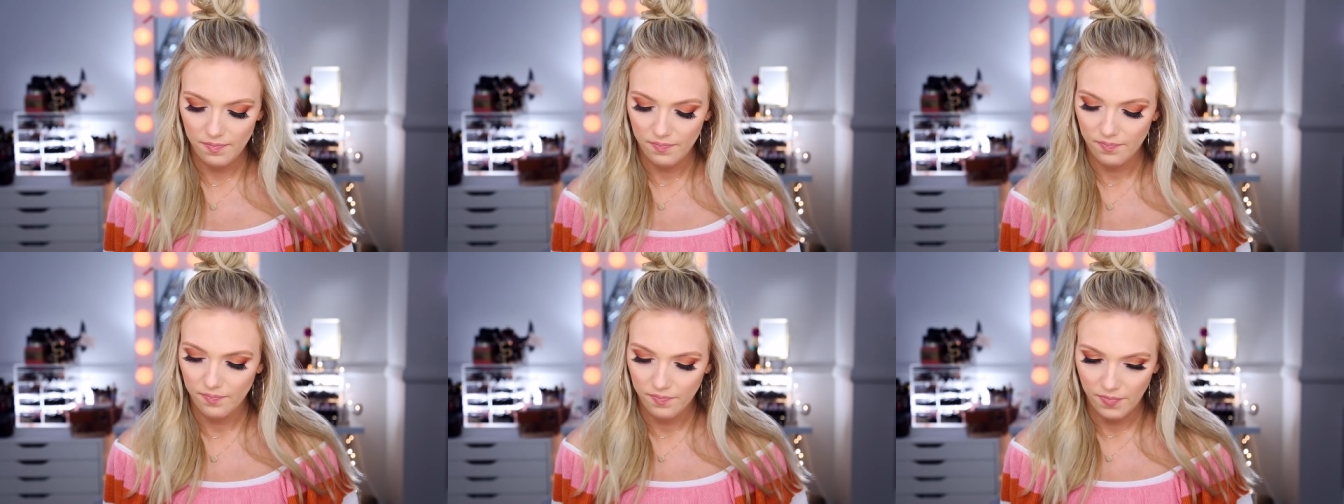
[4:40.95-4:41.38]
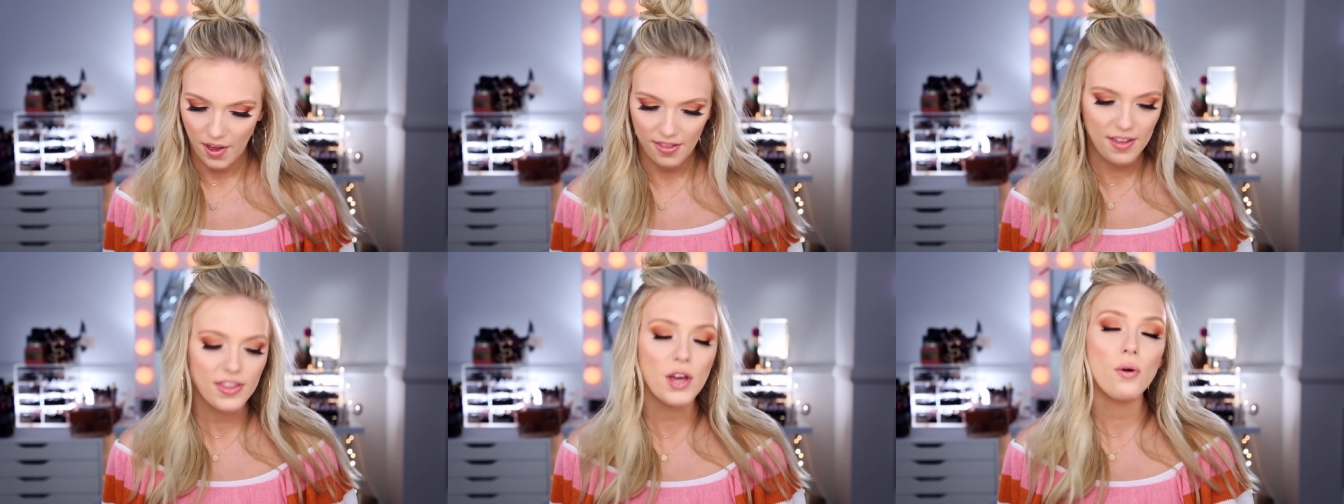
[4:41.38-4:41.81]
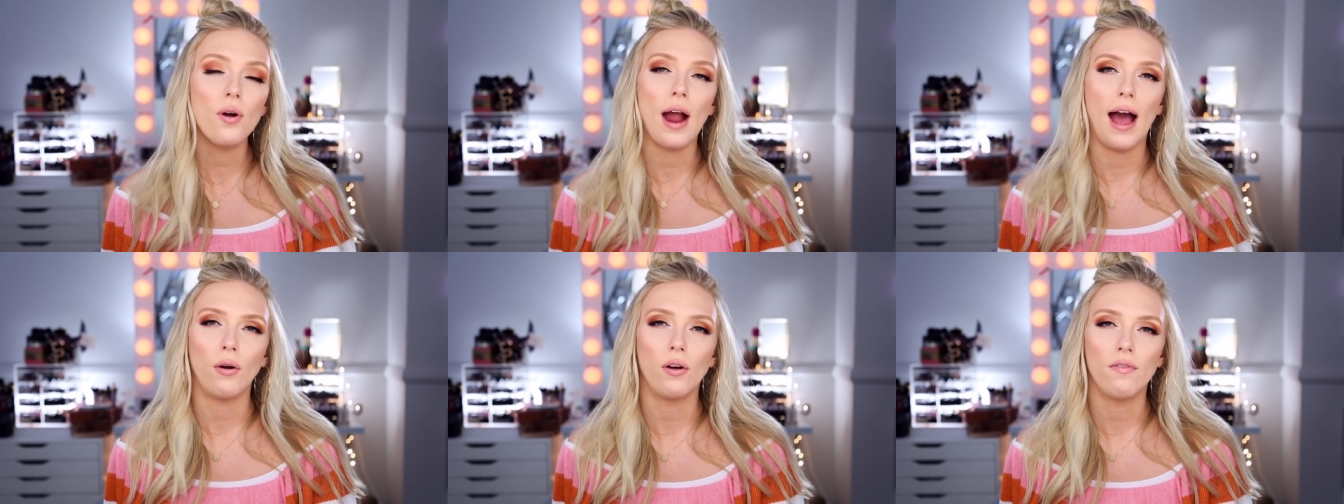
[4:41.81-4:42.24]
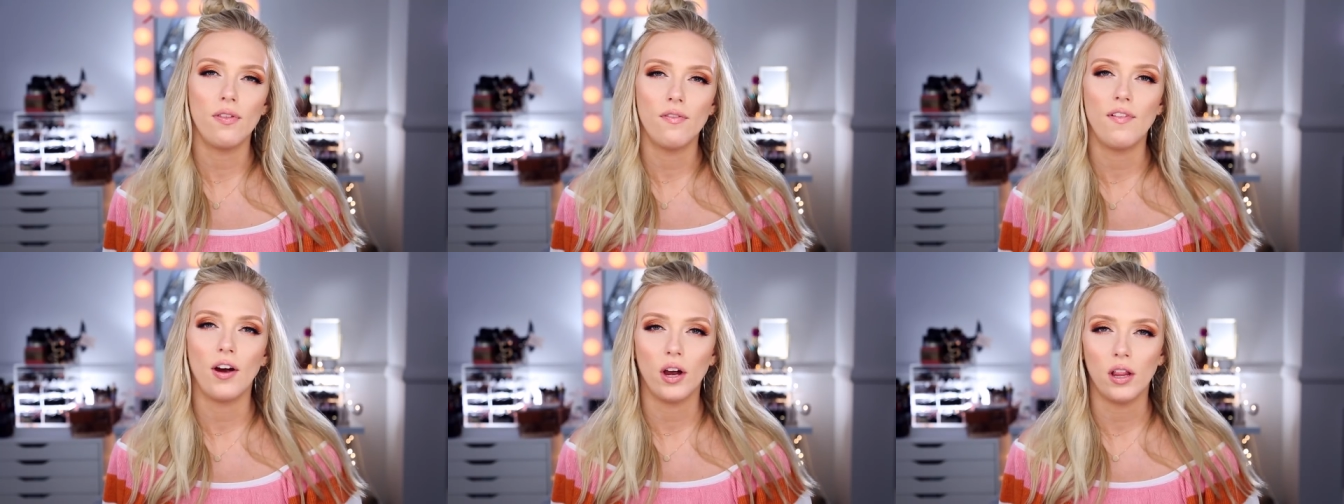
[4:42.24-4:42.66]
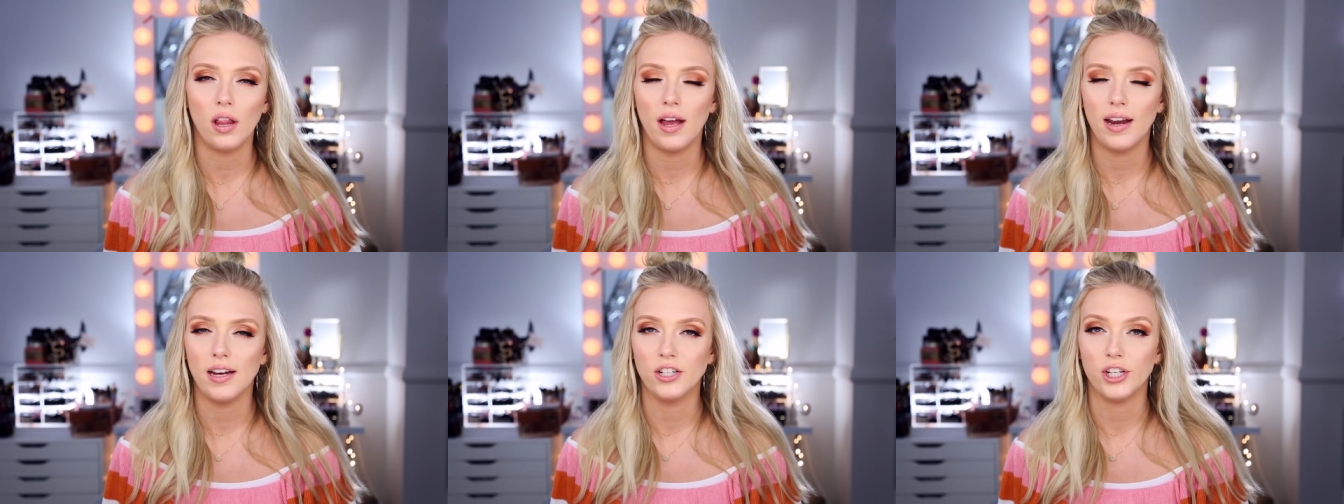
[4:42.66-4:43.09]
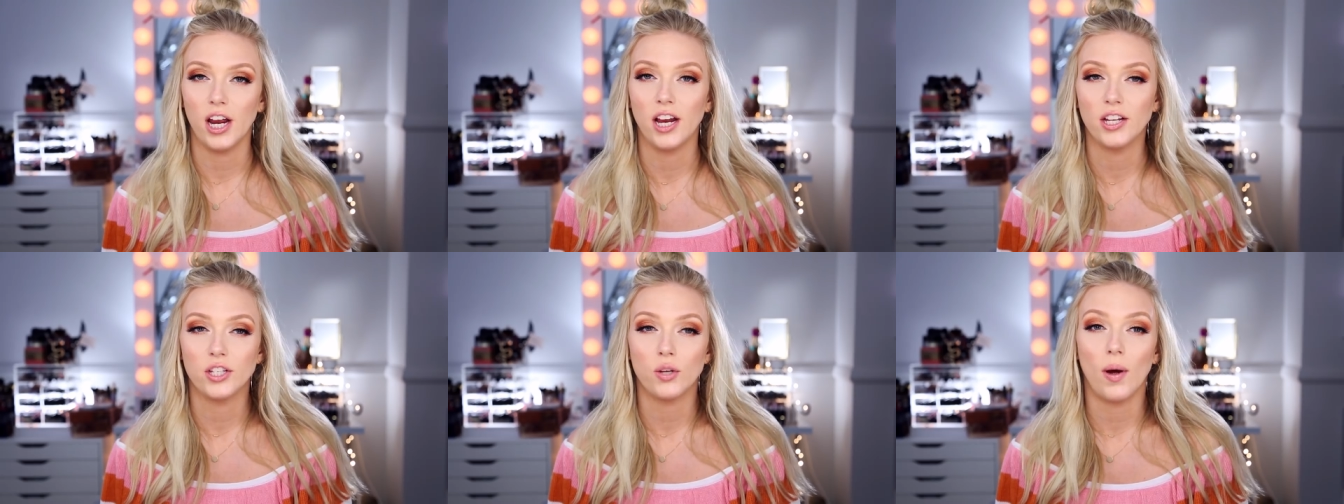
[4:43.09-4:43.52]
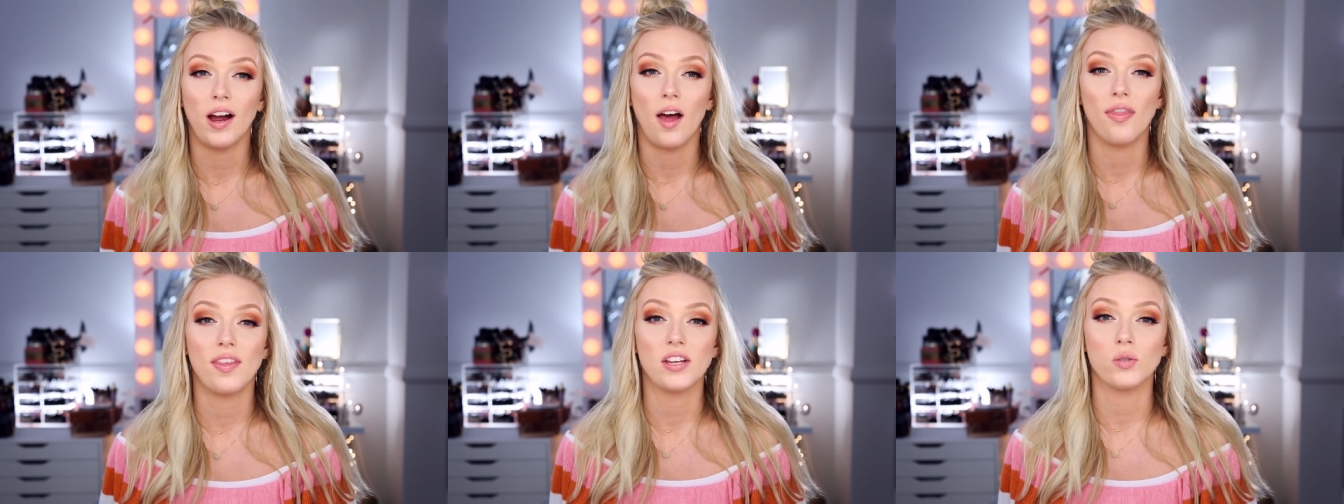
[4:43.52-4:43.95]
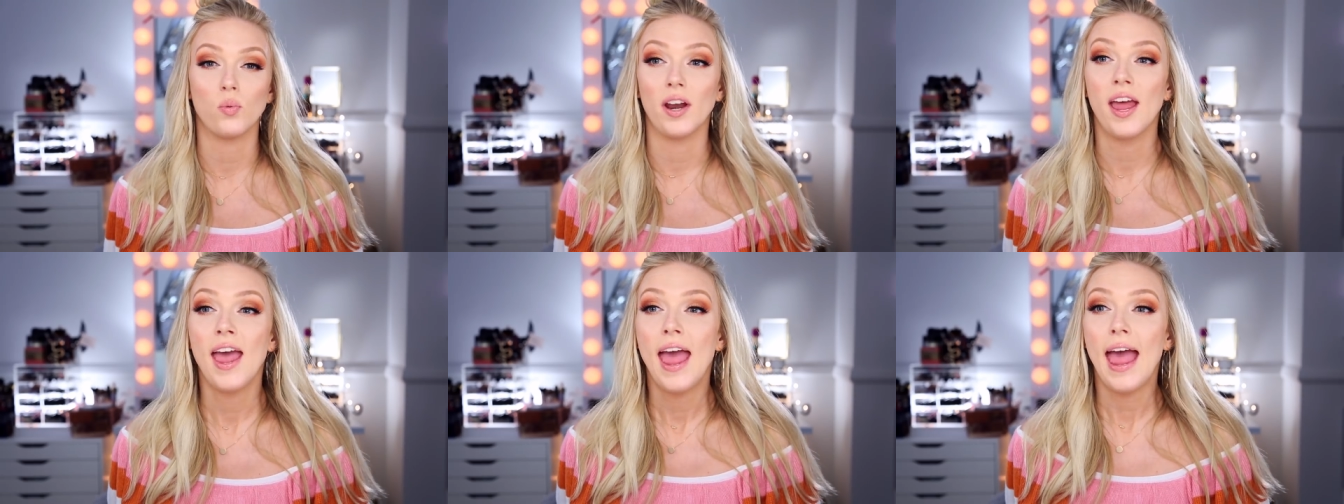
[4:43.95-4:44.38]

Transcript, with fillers: I think they were out of the very lightest shade, so I got this one.